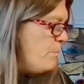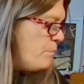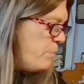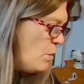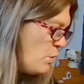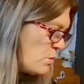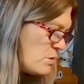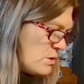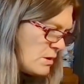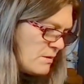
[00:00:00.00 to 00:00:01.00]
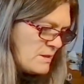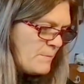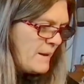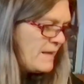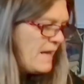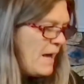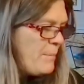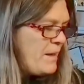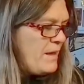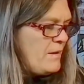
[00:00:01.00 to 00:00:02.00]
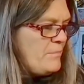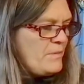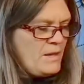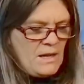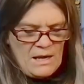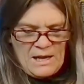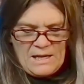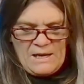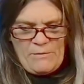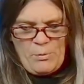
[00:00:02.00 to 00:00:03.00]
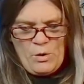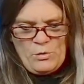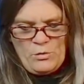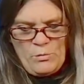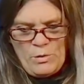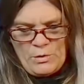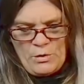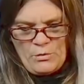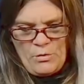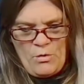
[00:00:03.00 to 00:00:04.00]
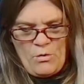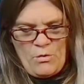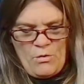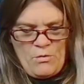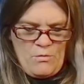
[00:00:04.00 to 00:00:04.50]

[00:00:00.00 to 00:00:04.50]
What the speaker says: But there's a big gap here. I can either put another one on or...